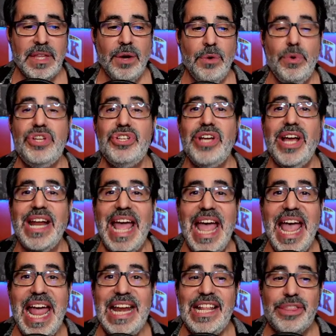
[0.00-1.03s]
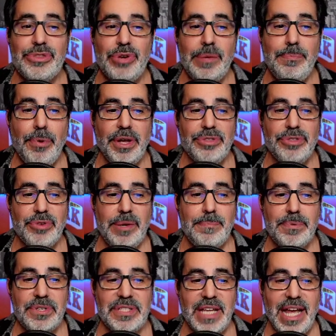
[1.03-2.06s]
We shot
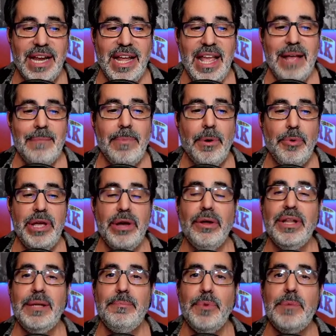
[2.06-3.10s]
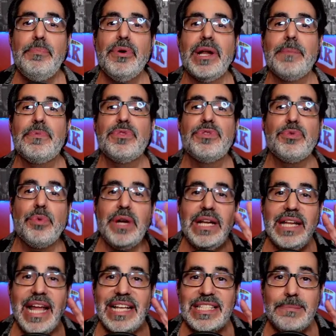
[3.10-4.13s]
83.3%. But we put up three
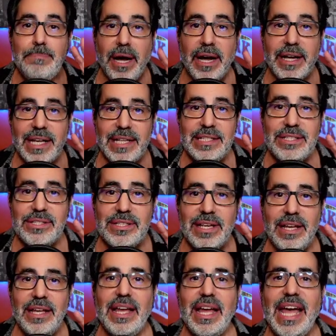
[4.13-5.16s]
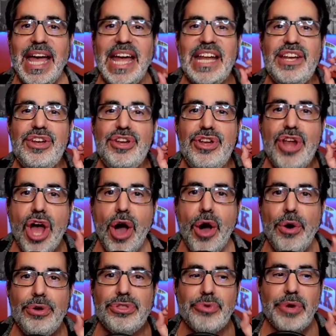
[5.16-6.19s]
less buckets and
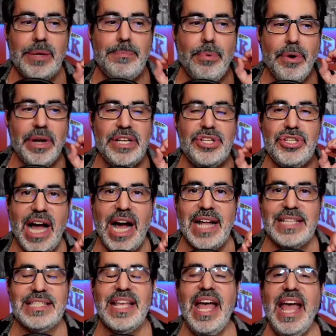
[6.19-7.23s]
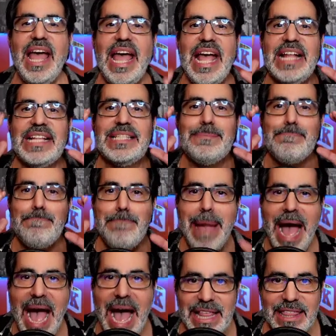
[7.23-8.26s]
no three-point shots. It's
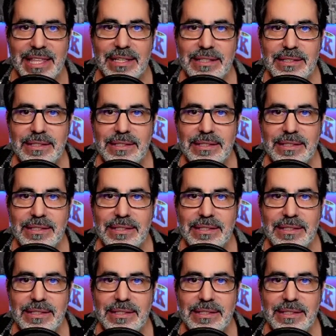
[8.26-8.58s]
math.